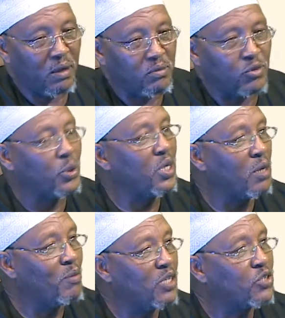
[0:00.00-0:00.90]
doing
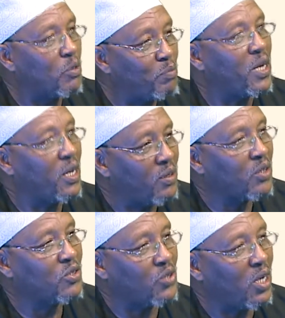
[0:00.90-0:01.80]
namaz, praying,
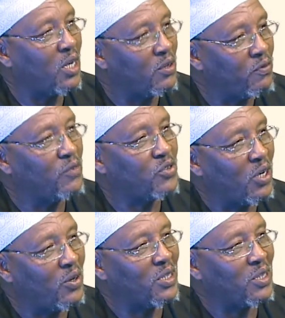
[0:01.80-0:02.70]
salah, the 5
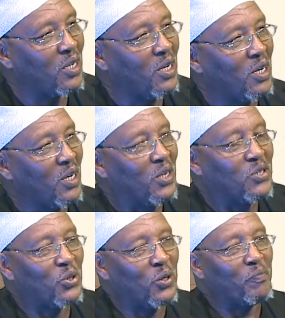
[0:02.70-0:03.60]
salawat.
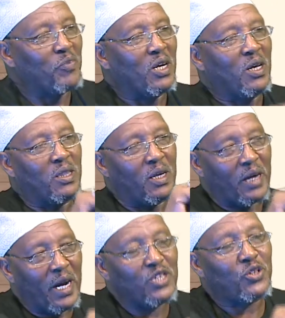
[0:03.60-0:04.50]
So the
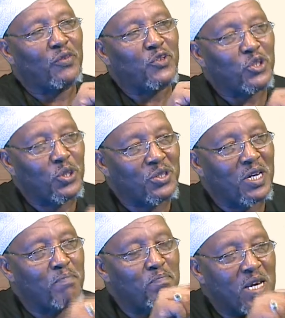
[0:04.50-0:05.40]
rights of
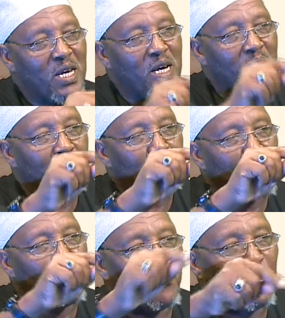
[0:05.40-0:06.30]
children begin
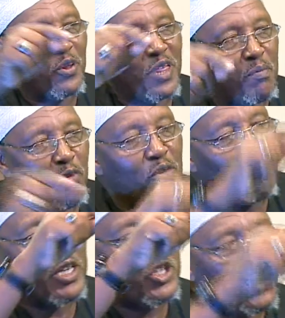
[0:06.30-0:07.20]
before they are born
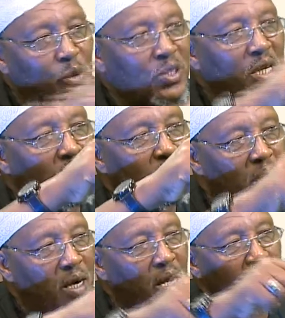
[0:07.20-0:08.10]
by choosing the
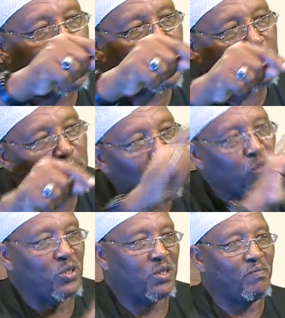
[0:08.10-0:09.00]
right
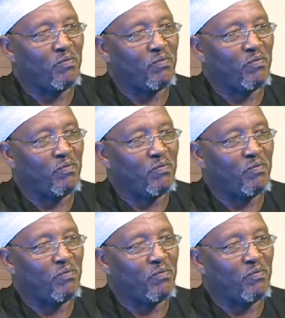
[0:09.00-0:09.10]
spouse.